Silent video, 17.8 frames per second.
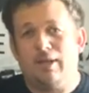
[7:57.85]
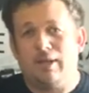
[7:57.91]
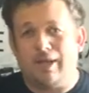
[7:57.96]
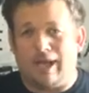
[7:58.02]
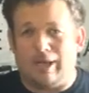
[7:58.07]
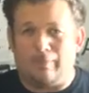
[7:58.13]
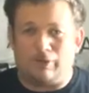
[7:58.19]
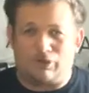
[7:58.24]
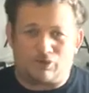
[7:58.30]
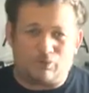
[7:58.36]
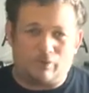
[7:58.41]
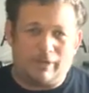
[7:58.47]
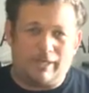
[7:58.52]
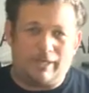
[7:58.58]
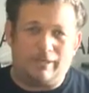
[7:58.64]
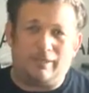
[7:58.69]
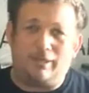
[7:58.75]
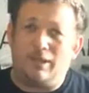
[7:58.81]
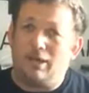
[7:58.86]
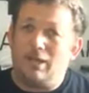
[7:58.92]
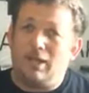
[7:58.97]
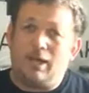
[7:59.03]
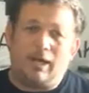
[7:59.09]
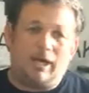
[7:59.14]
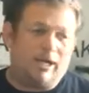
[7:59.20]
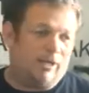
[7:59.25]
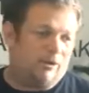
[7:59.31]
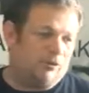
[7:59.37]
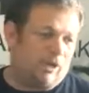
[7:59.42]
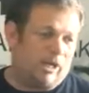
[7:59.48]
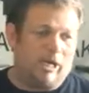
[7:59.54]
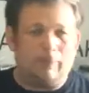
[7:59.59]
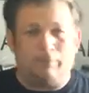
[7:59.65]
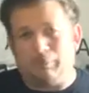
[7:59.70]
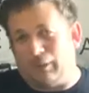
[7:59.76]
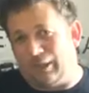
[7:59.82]
how much wind. A
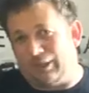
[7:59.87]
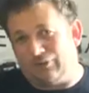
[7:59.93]
lot of